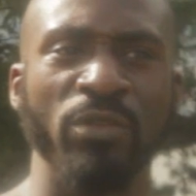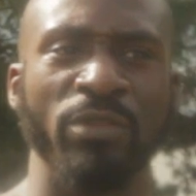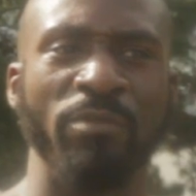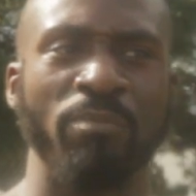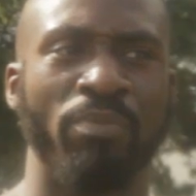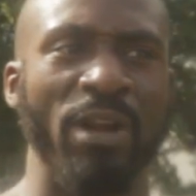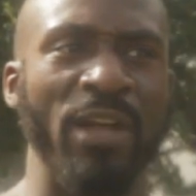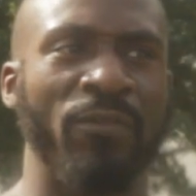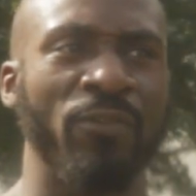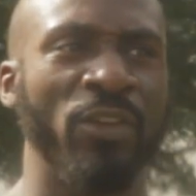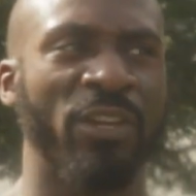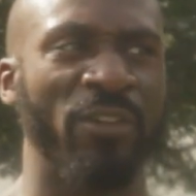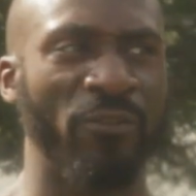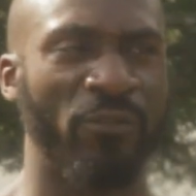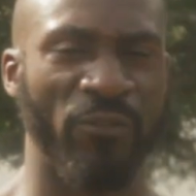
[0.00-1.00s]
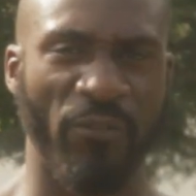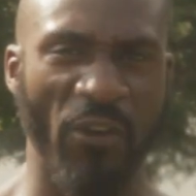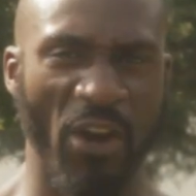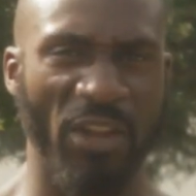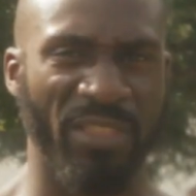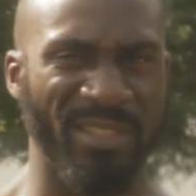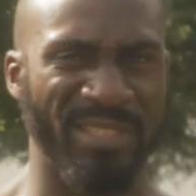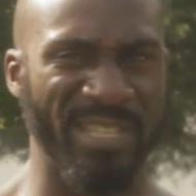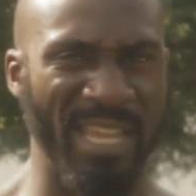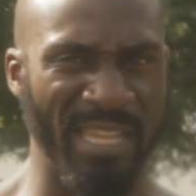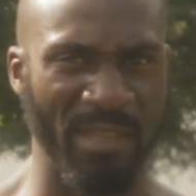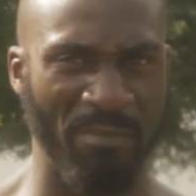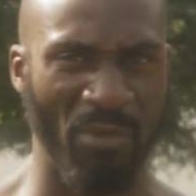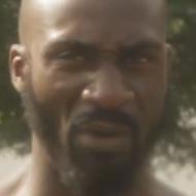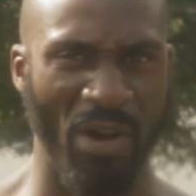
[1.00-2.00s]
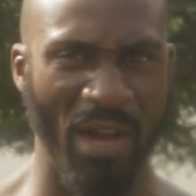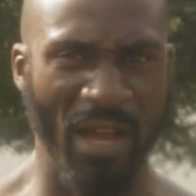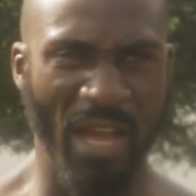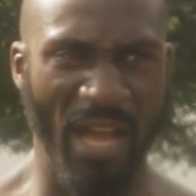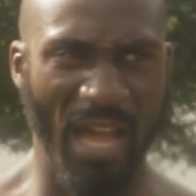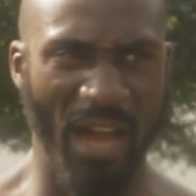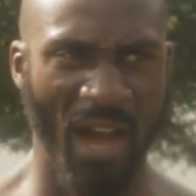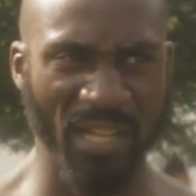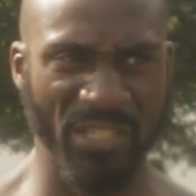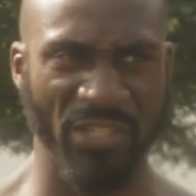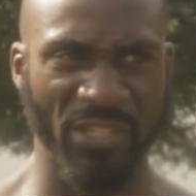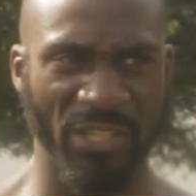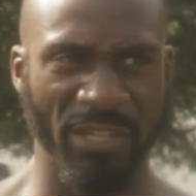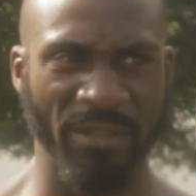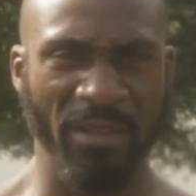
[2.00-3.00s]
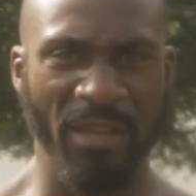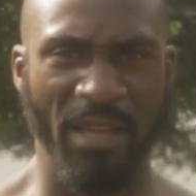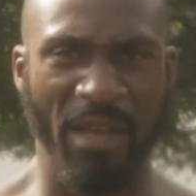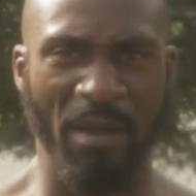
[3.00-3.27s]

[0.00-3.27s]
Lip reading: union breath, you can further take in more oxygen